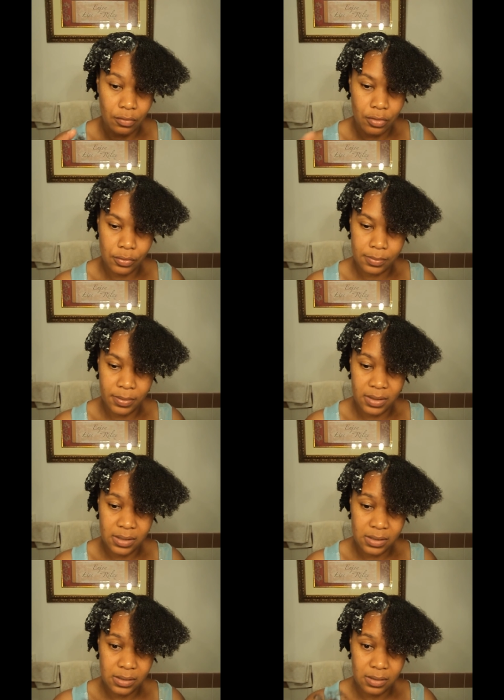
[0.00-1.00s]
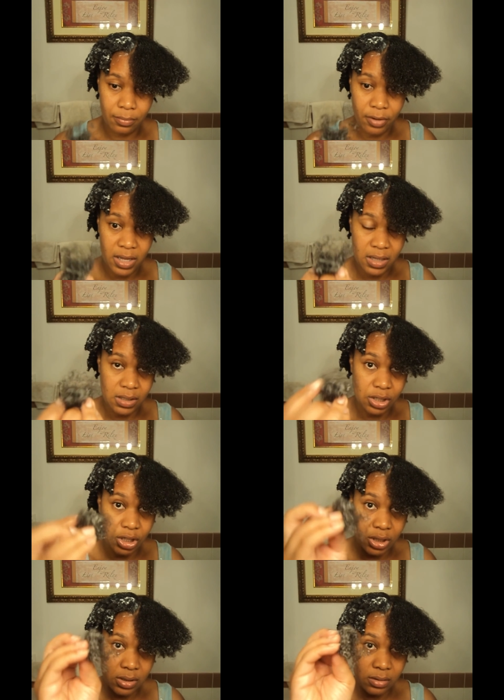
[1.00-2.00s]
gross, but this is the
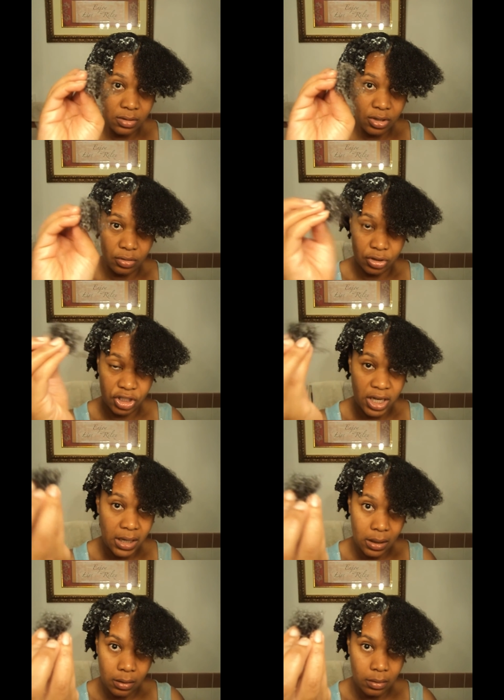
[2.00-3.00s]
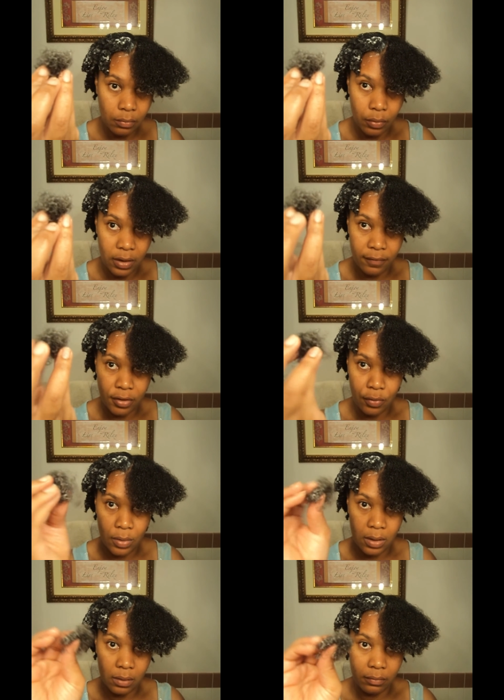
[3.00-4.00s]
breakage or shedding, whatever you
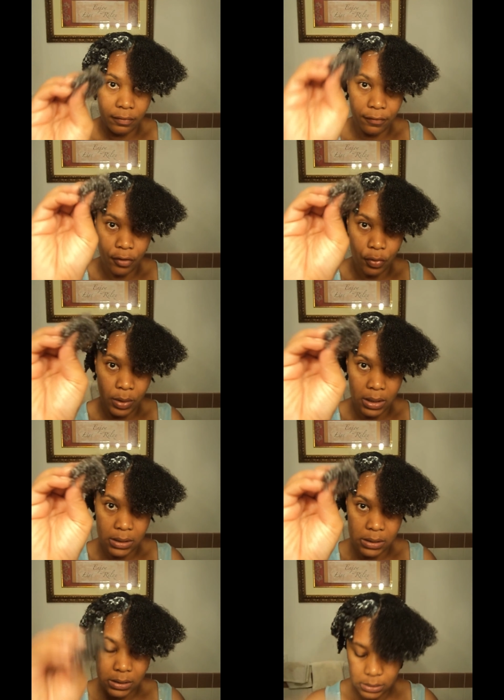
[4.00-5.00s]
want to refer to it as.